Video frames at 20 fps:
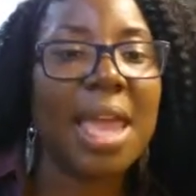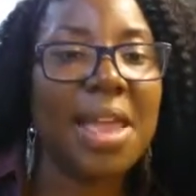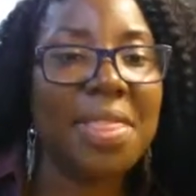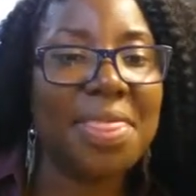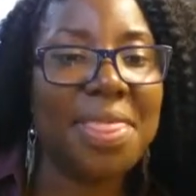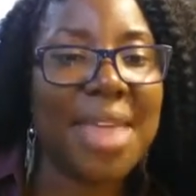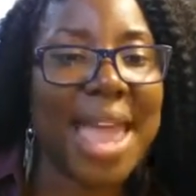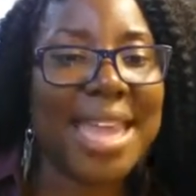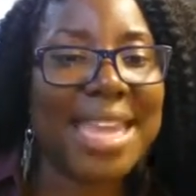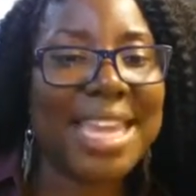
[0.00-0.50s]

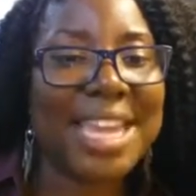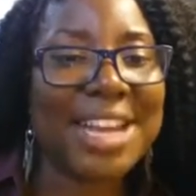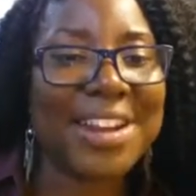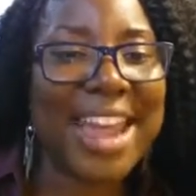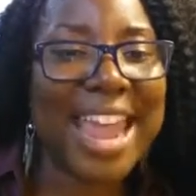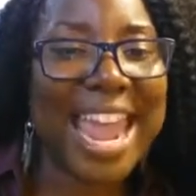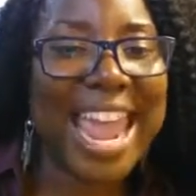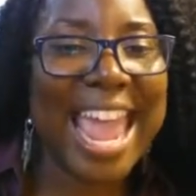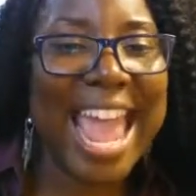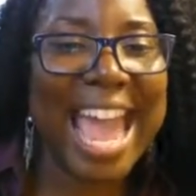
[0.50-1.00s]
In that year,
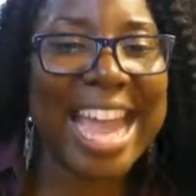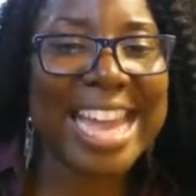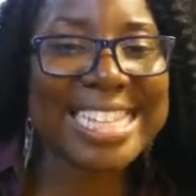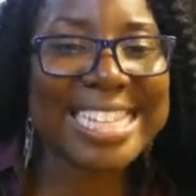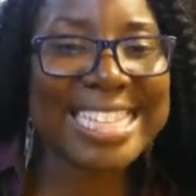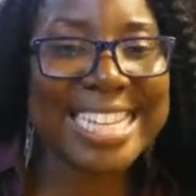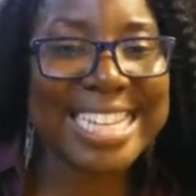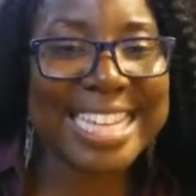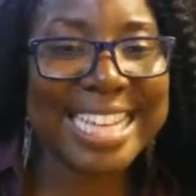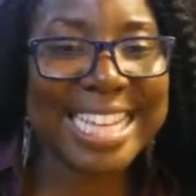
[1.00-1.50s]
hey
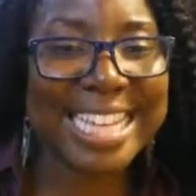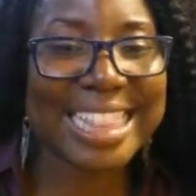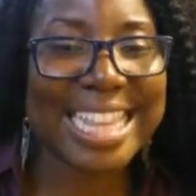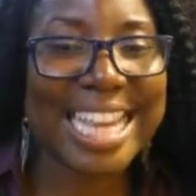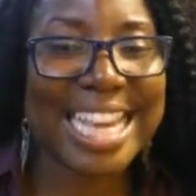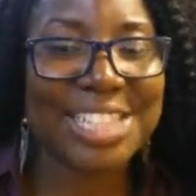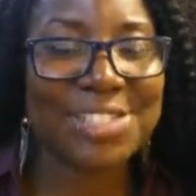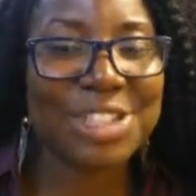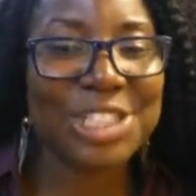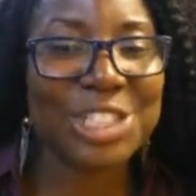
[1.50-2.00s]
Isaac,
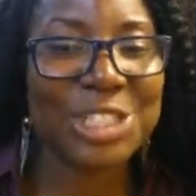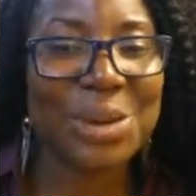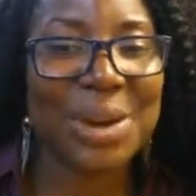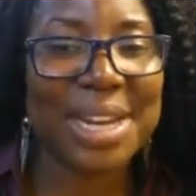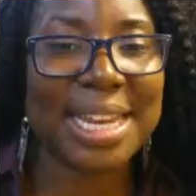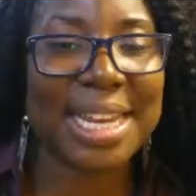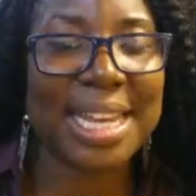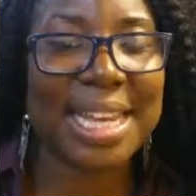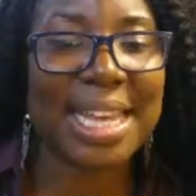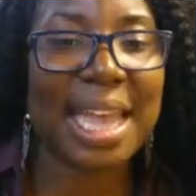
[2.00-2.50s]
thanks for
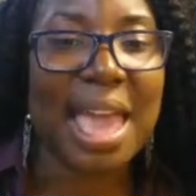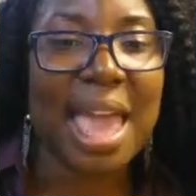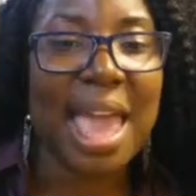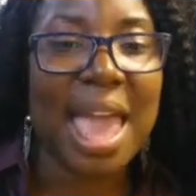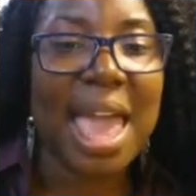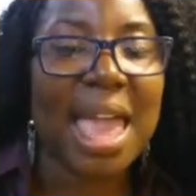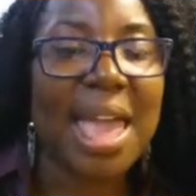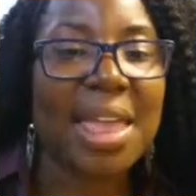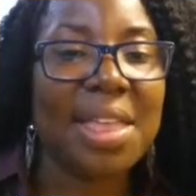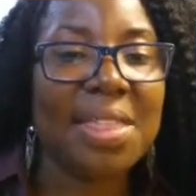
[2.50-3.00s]
joining.
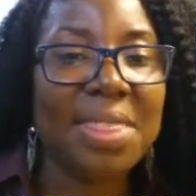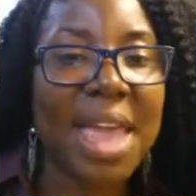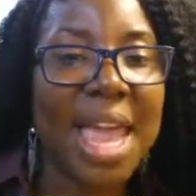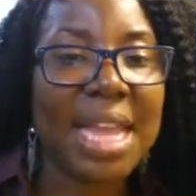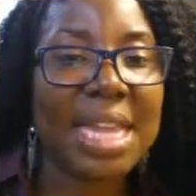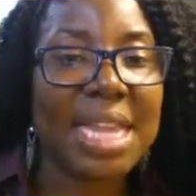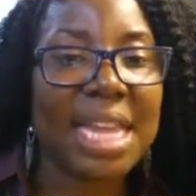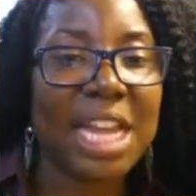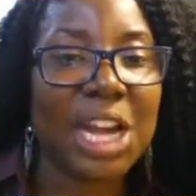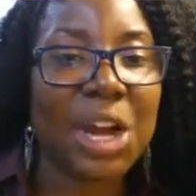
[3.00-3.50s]
In
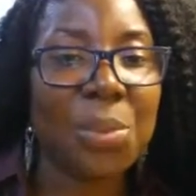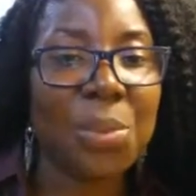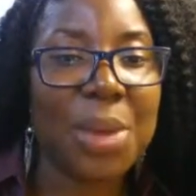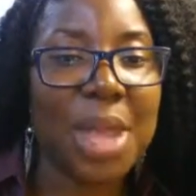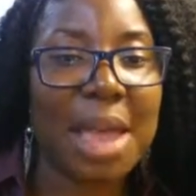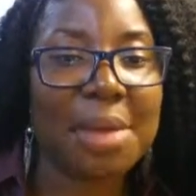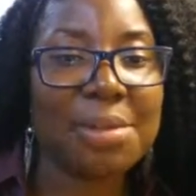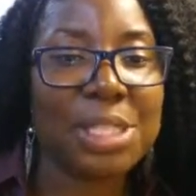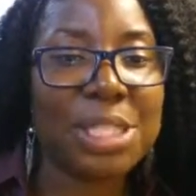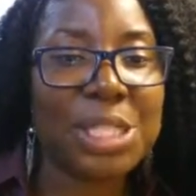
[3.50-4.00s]
that year, we
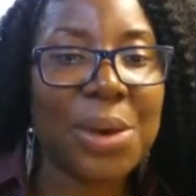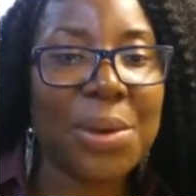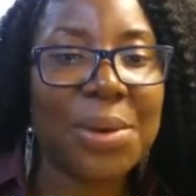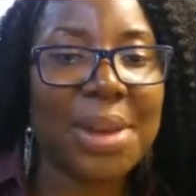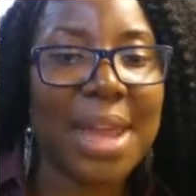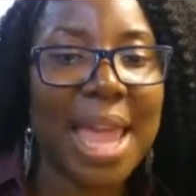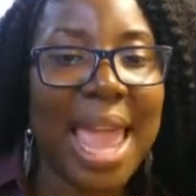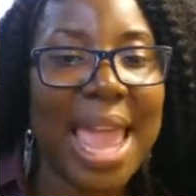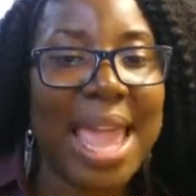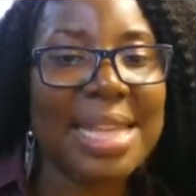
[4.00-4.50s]
have sold,
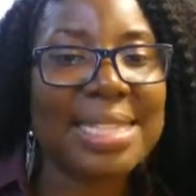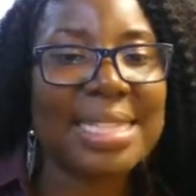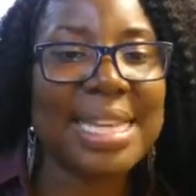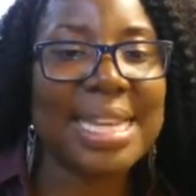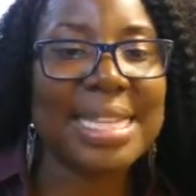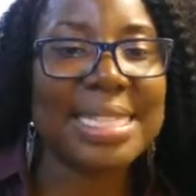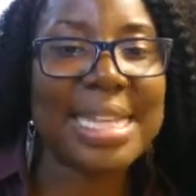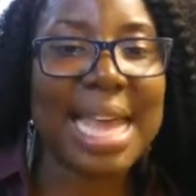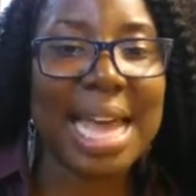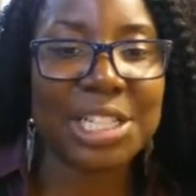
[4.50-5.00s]
hey
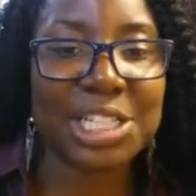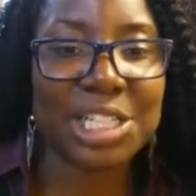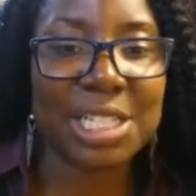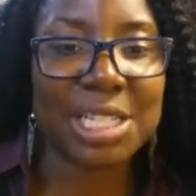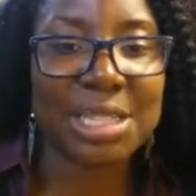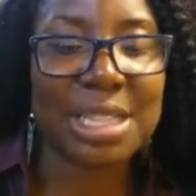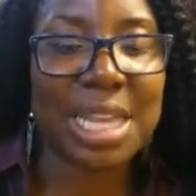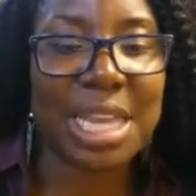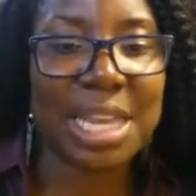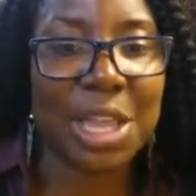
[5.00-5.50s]

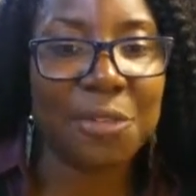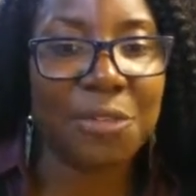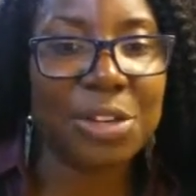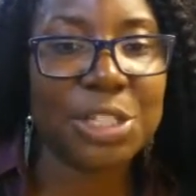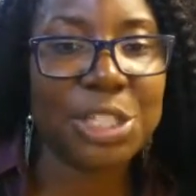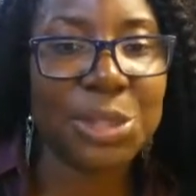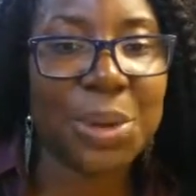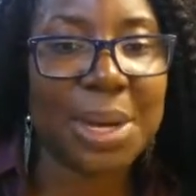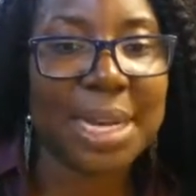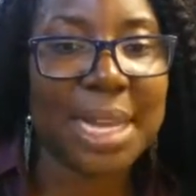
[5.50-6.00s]
Santasha, thank you for
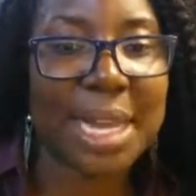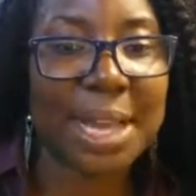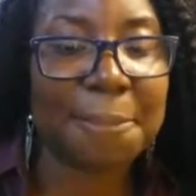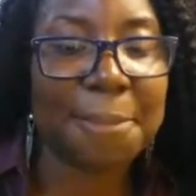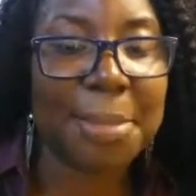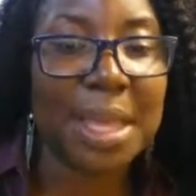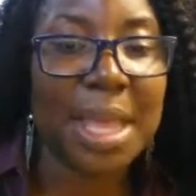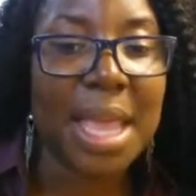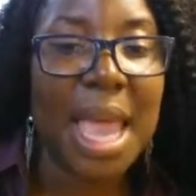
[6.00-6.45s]
joining.